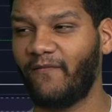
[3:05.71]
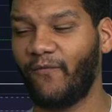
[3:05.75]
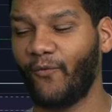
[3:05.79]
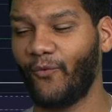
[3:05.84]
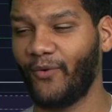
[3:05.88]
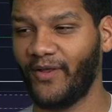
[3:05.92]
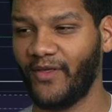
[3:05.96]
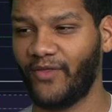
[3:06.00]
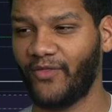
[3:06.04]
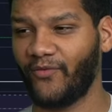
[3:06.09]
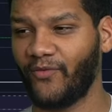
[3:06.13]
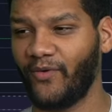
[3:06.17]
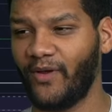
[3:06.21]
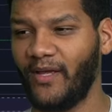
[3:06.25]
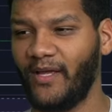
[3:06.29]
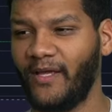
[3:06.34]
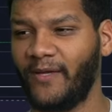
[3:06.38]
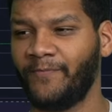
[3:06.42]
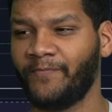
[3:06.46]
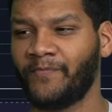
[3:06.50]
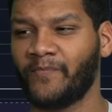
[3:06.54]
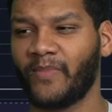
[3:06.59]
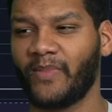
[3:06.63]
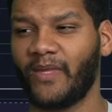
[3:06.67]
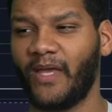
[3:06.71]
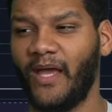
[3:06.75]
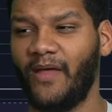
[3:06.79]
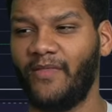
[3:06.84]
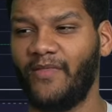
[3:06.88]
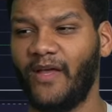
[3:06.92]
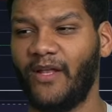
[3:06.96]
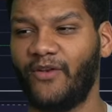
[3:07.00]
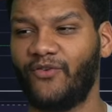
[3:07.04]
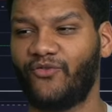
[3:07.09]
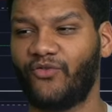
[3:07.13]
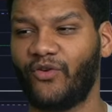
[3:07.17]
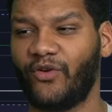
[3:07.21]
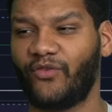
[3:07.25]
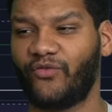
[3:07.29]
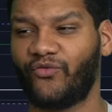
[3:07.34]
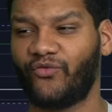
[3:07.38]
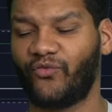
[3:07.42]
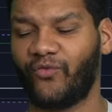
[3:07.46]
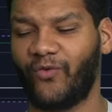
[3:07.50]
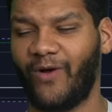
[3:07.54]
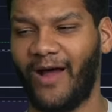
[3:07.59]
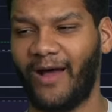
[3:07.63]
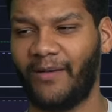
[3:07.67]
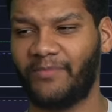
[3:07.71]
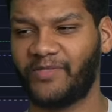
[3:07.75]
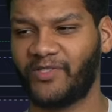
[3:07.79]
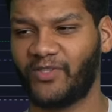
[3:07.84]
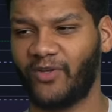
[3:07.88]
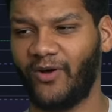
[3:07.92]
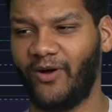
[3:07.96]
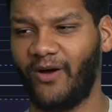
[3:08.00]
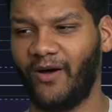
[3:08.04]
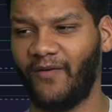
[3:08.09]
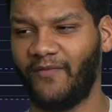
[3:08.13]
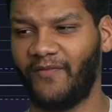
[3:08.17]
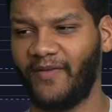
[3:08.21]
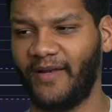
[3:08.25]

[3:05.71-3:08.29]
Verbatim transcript: forty-three and then just drops off.